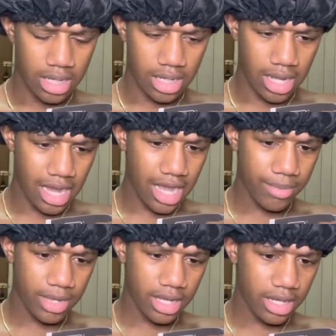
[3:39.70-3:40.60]
All right,
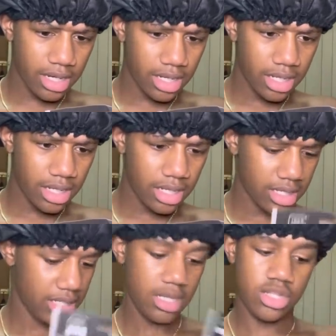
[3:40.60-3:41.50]
man.
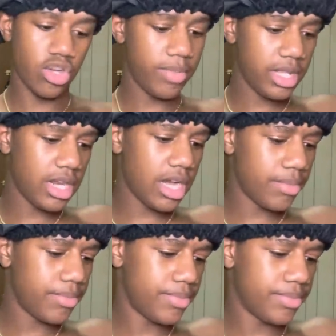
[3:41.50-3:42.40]
Let's open it up.